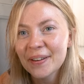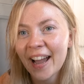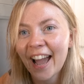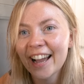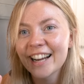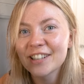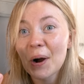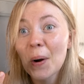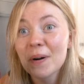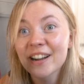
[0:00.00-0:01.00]
UK, and
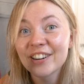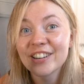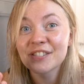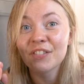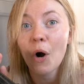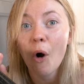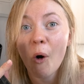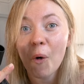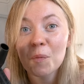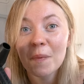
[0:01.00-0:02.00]
oh my god, for
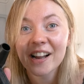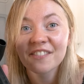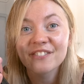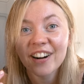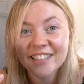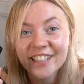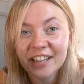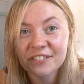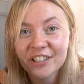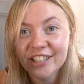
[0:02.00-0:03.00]
all my van
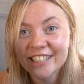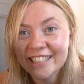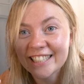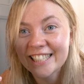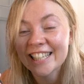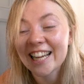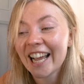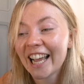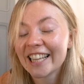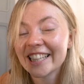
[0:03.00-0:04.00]
life girlies,
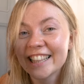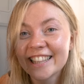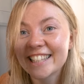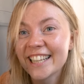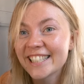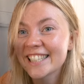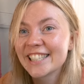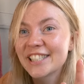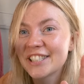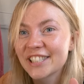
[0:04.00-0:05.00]
this
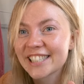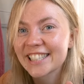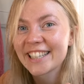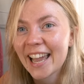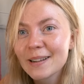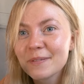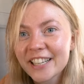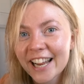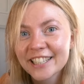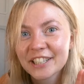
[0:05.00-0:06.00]
is just game
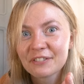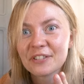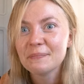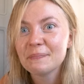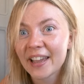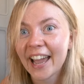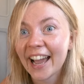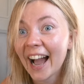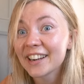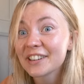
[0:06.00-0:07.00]
changer for me.
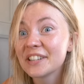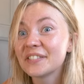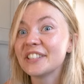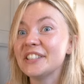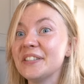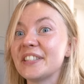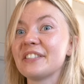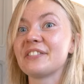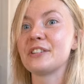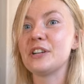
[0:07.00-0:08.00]
I don't even use
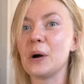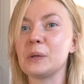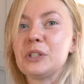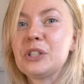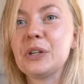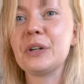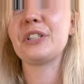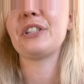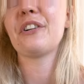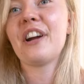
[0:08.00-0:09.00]
it for no
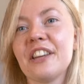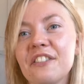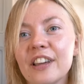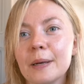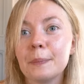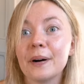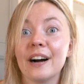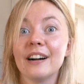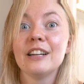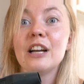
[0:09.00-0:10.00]
dust or anything, but